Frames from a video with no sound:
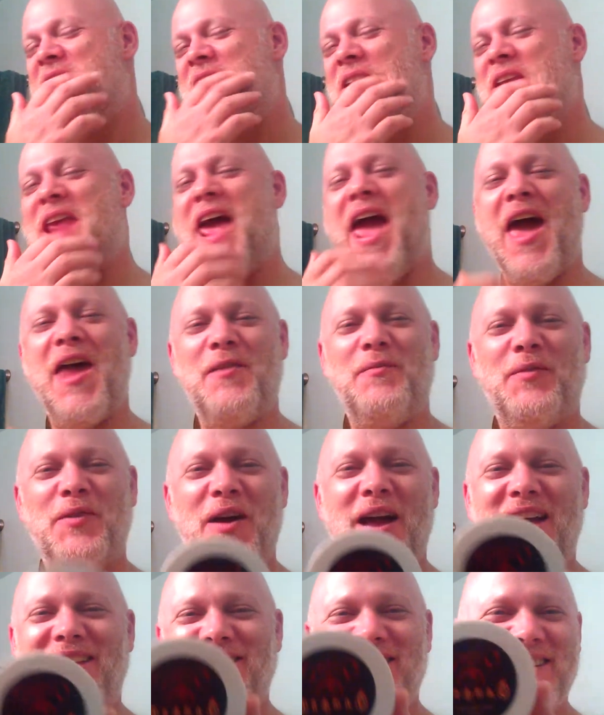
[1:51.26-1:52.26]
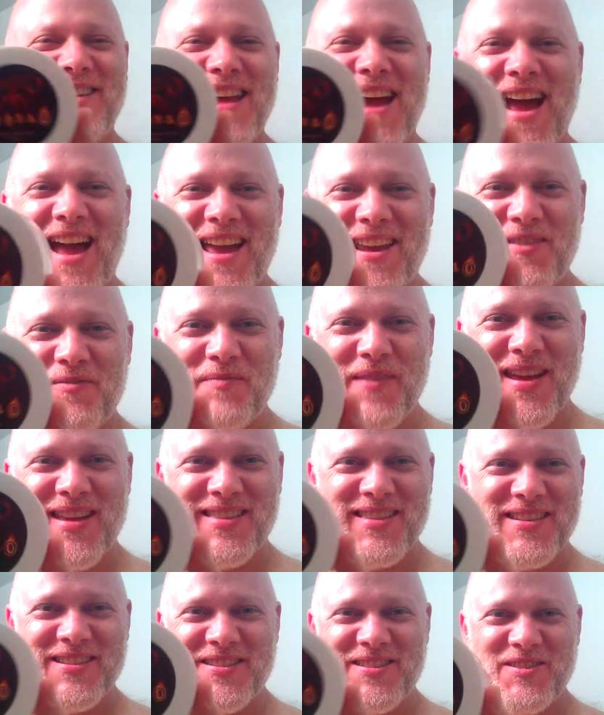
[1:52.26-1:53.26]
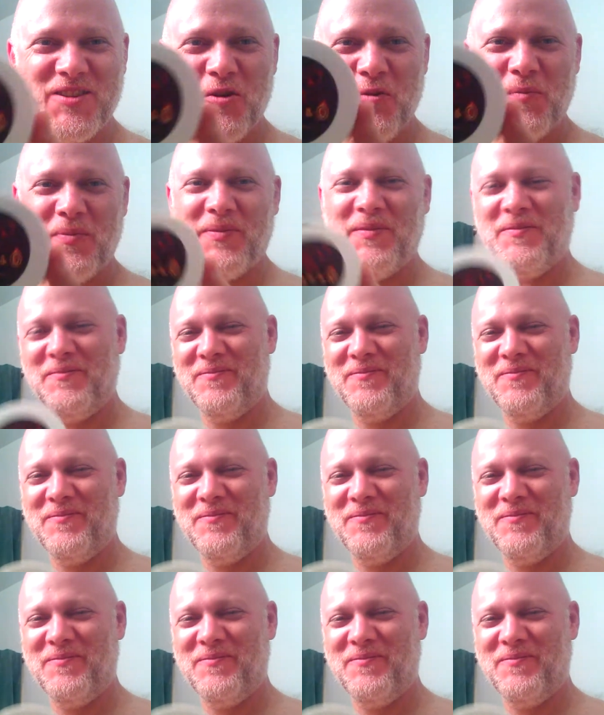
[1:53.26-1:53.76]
An animal had to die to make this soap.